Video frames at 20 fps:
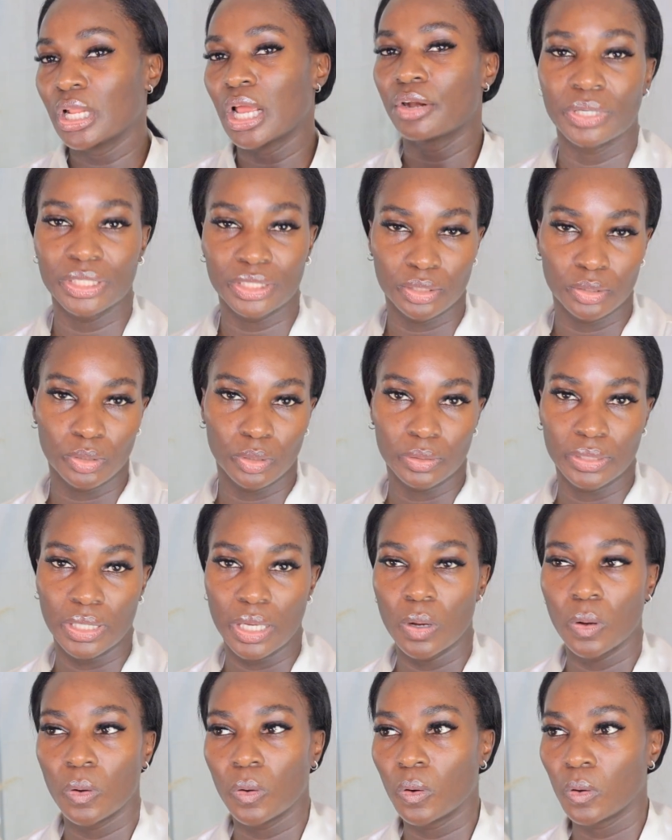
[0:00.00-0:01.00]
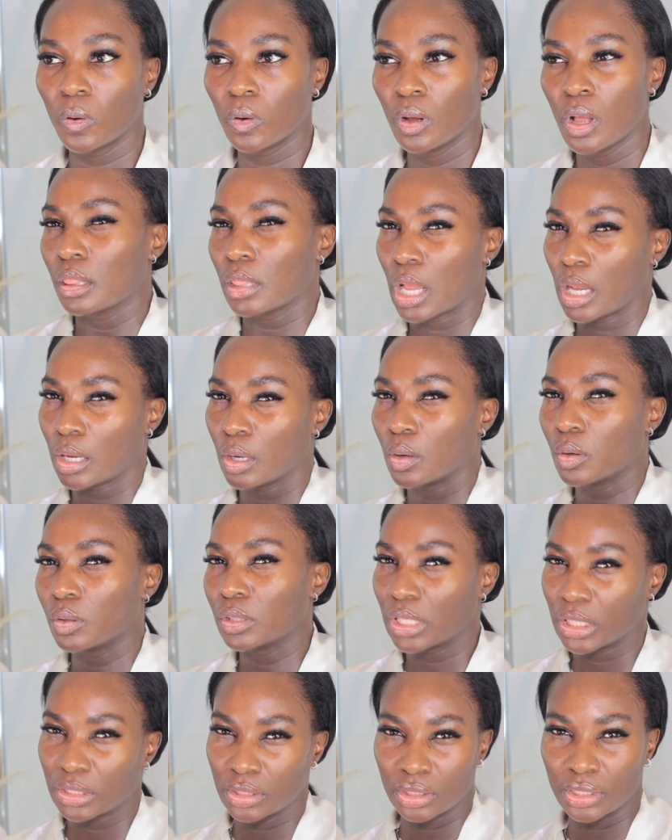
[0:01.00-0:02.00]
and retinol, they're all like
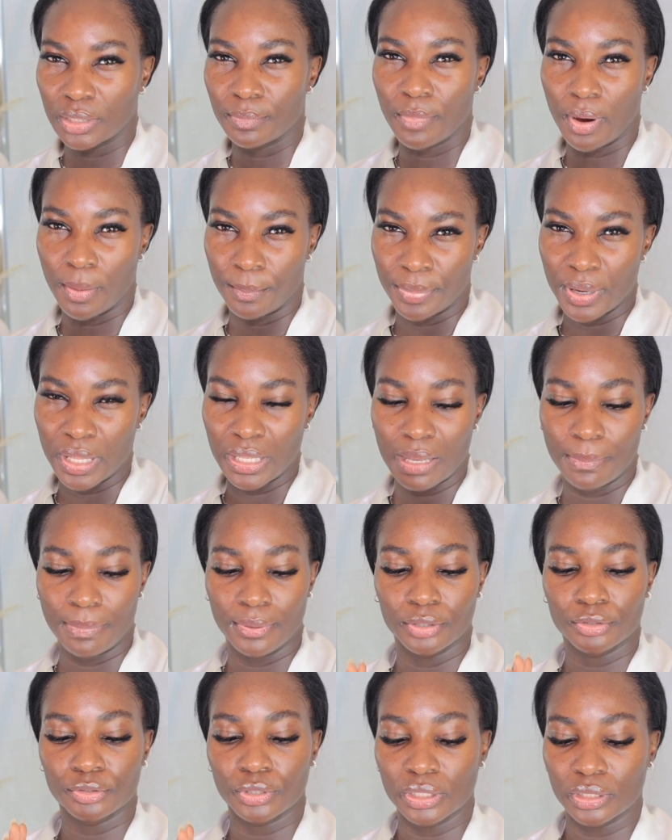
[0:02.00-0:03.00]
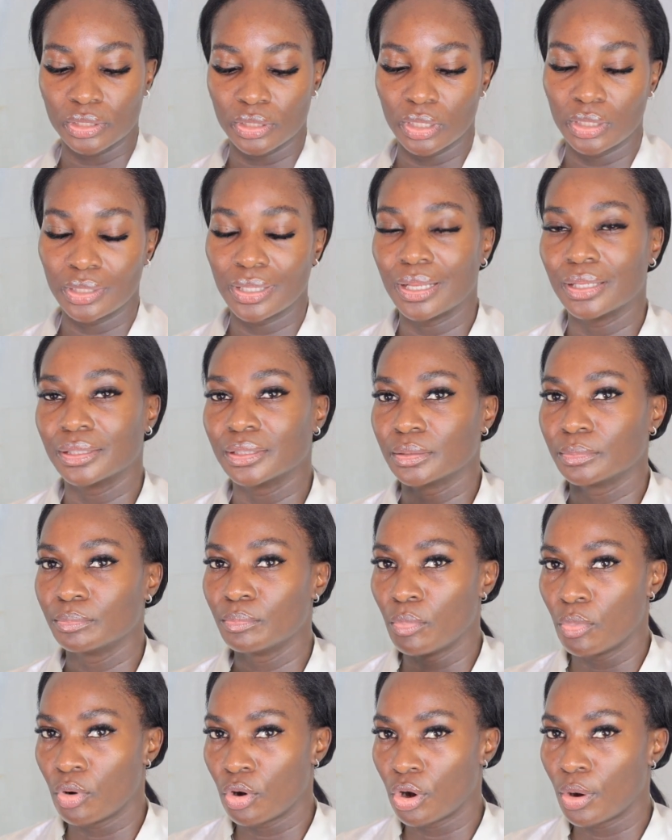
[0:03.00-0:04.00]
under the same umbrella, but tretinoin is
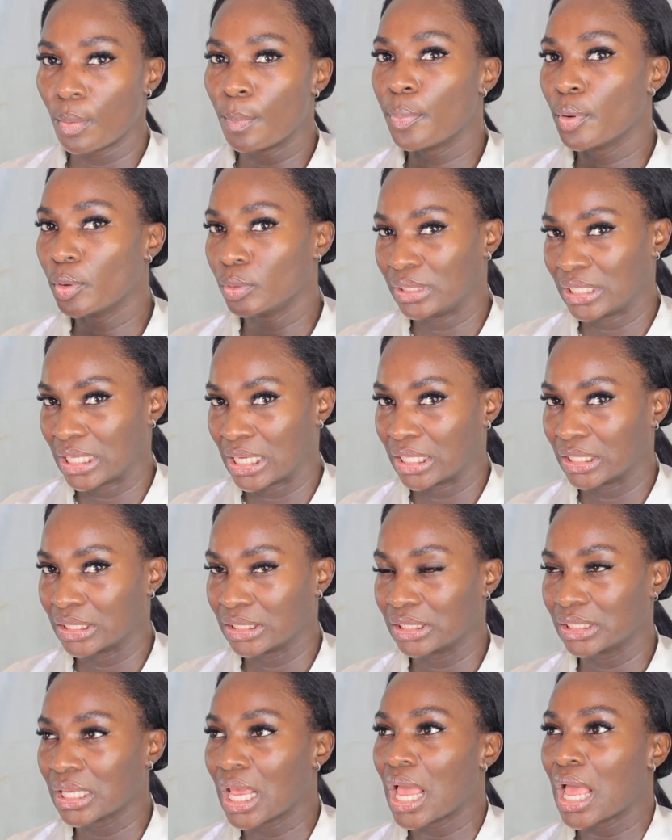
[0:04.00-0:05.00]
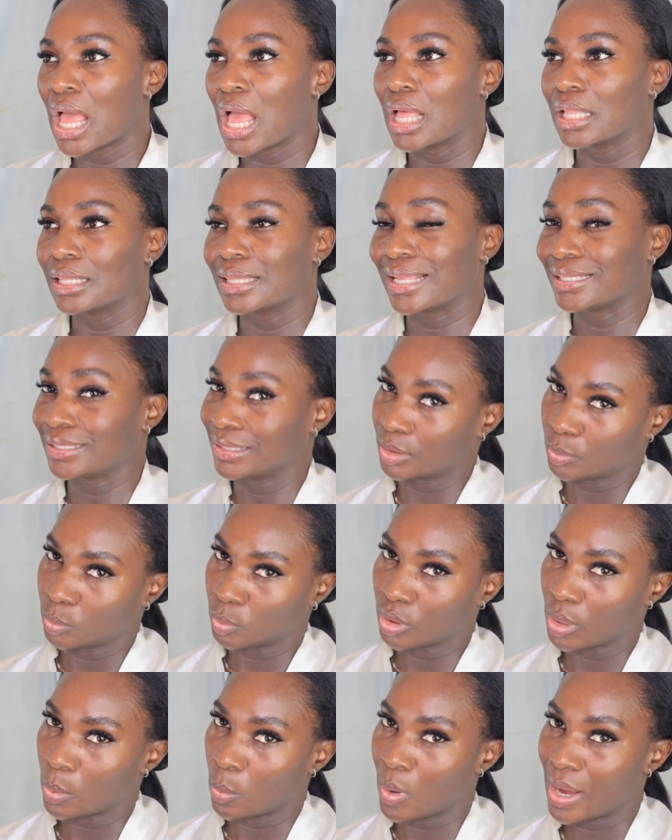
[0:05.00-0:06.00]
more potent. That
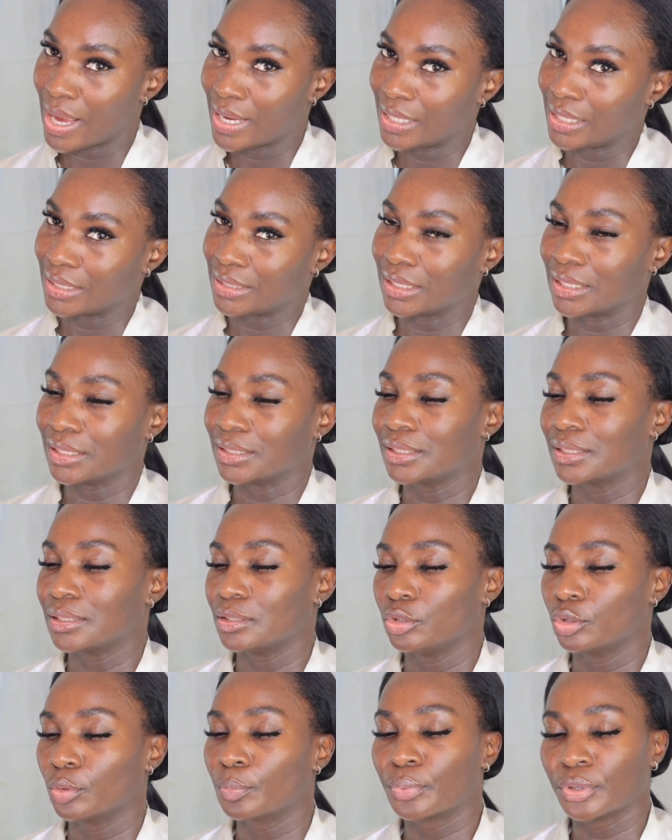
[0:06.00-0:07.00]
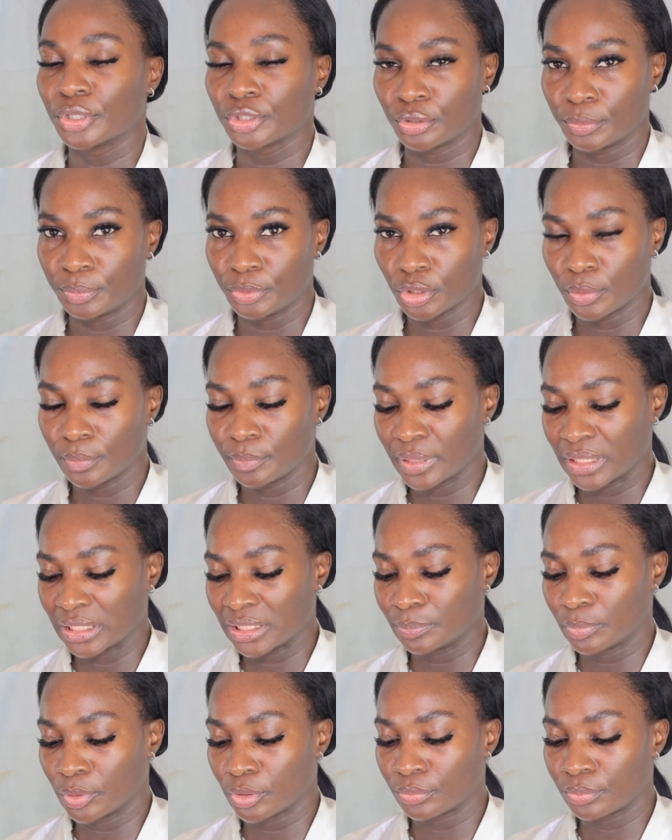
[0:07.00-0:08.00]
is why it is, you know, prescription
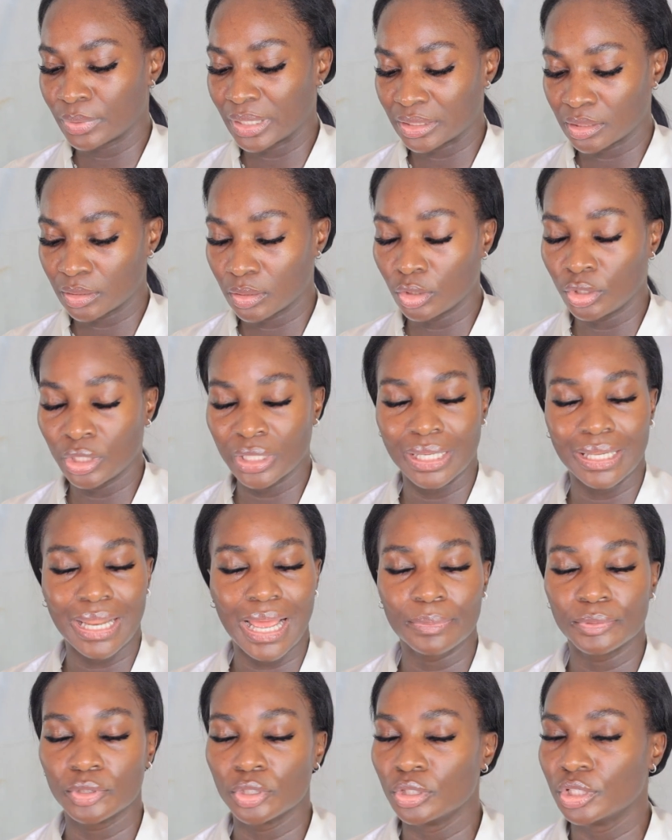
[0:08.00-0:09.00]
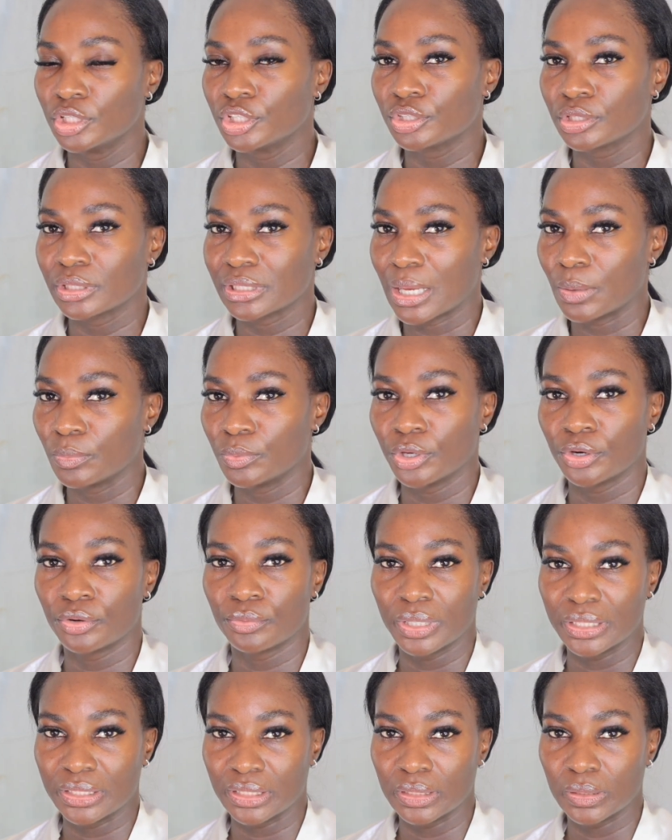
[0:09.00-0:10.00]
based. But retinol, you can absolutely start with your
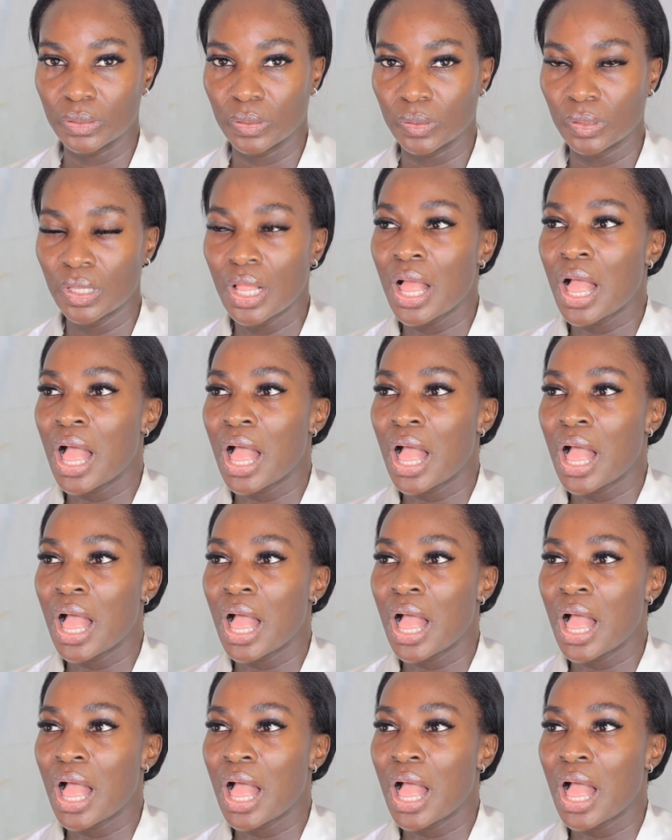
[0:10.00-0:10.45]
retinol,